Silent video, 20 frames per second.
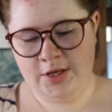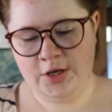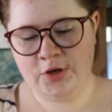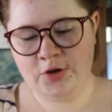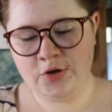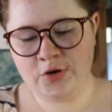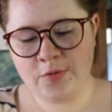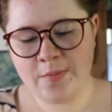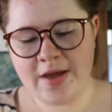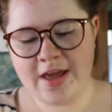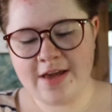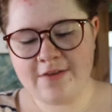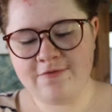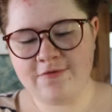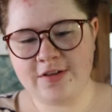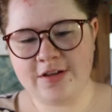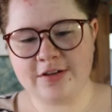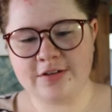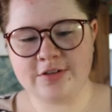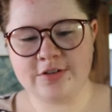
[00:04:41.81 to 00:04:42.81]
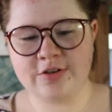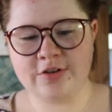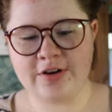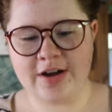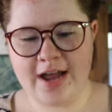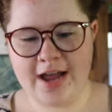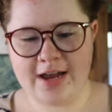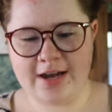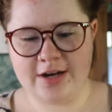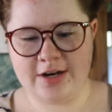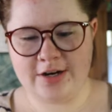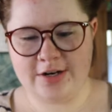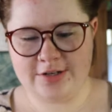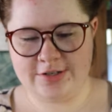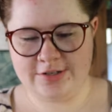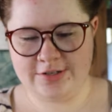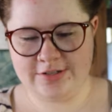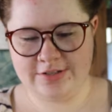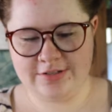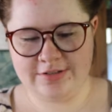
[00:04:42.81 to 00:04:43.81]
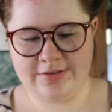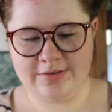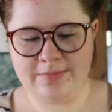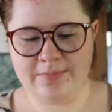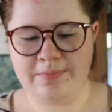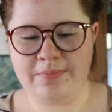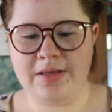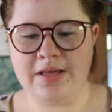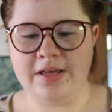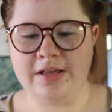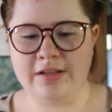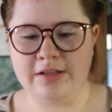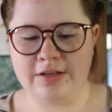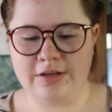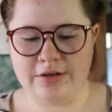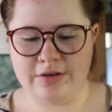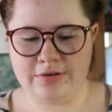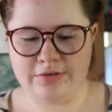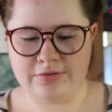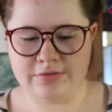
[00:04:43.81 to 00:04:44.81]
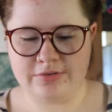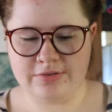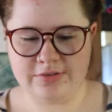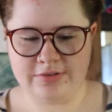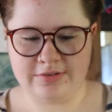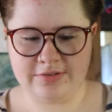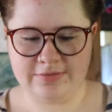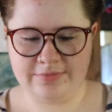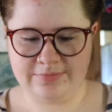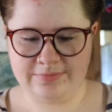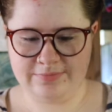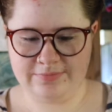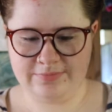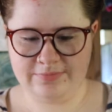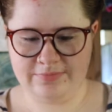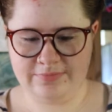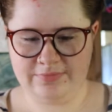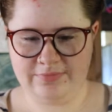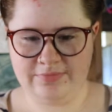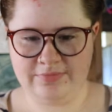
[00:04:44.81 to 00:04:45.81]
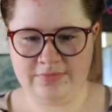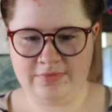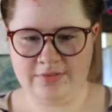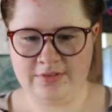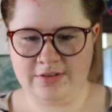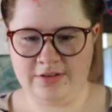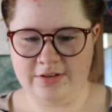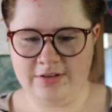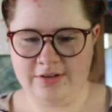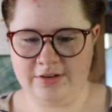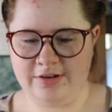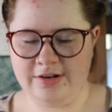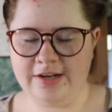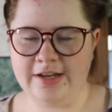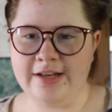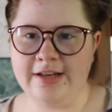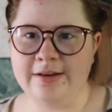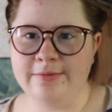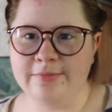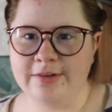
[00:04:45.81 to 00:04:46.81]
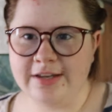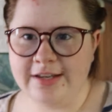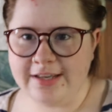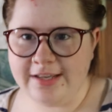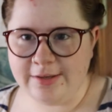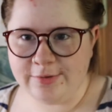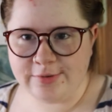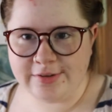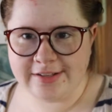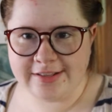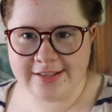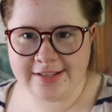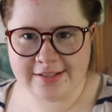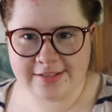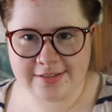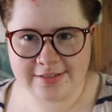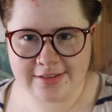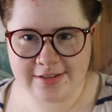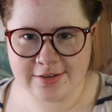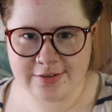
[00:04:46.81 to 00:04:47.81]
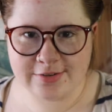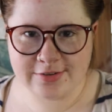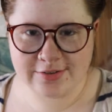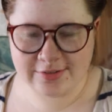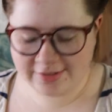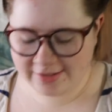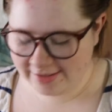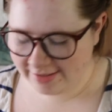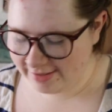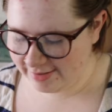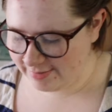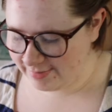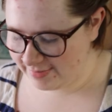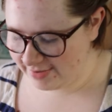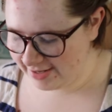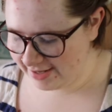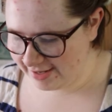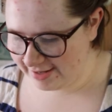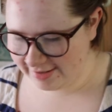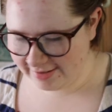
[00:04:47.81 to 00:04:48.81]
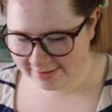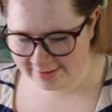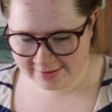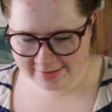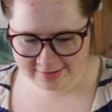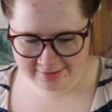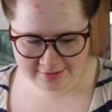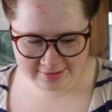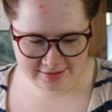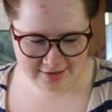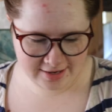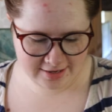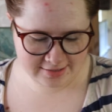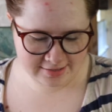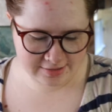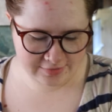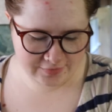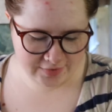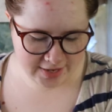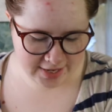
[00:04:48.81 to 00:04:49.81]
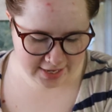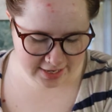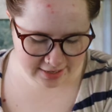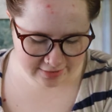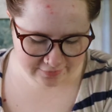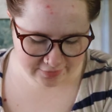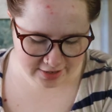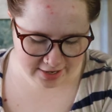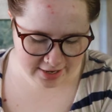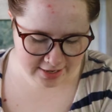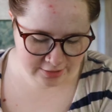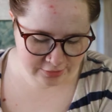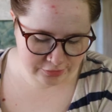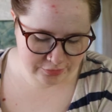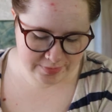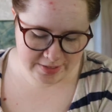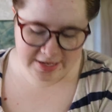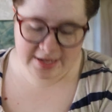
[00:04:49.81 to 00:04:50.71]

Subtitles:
UBE filled crackers. Pillows. Alright, I'm going to eat one of these though. Alice asked if I had ever had UBE.